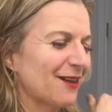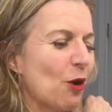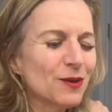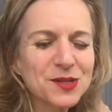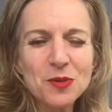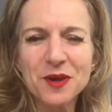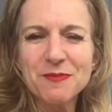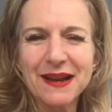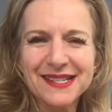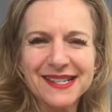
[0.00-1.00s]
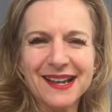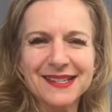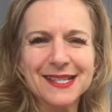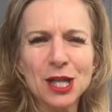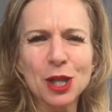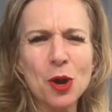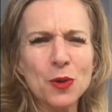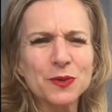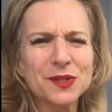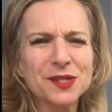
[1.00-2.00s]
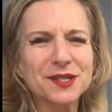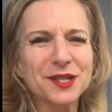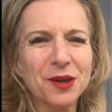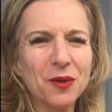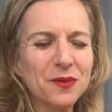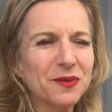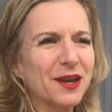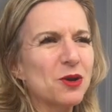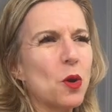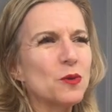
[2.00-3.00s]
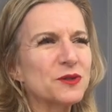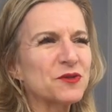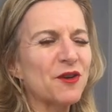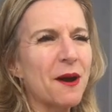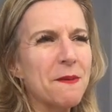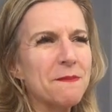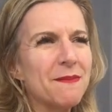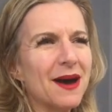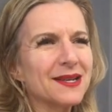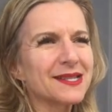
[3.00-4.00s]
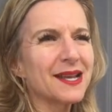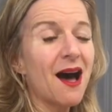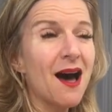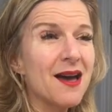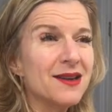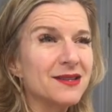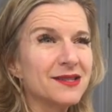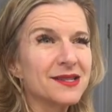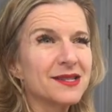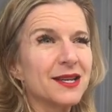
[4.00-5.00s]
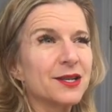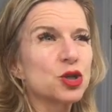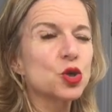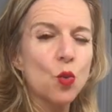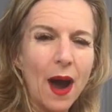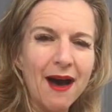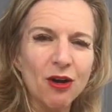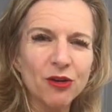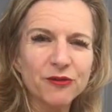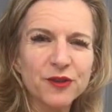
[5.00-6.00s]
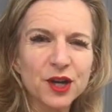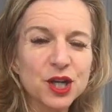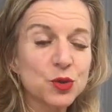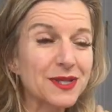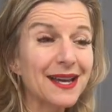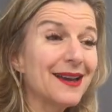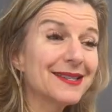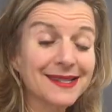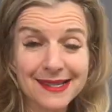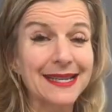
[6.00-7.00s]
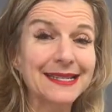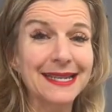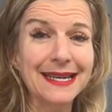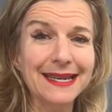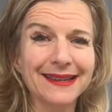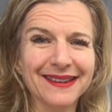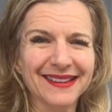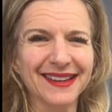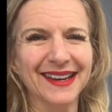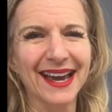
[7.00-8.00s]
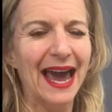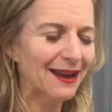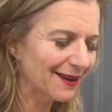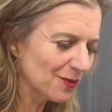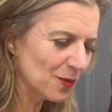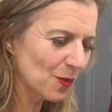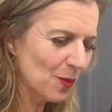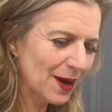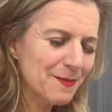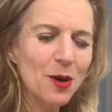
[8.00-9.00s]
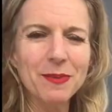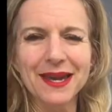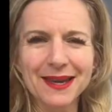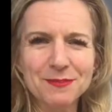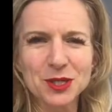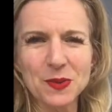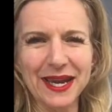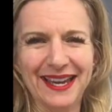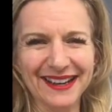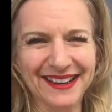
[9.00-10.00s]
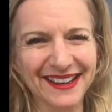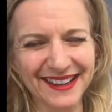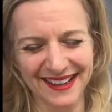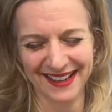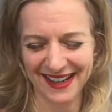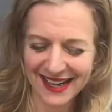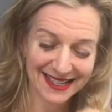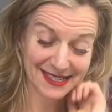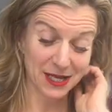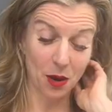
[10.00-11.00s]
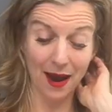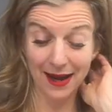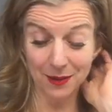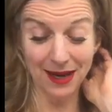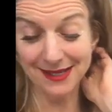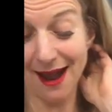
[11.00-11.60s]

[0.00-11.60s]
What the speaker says: also with my son's clothes, you know, it goes from a size 12 to a size 16. And what about being in between? So anyways,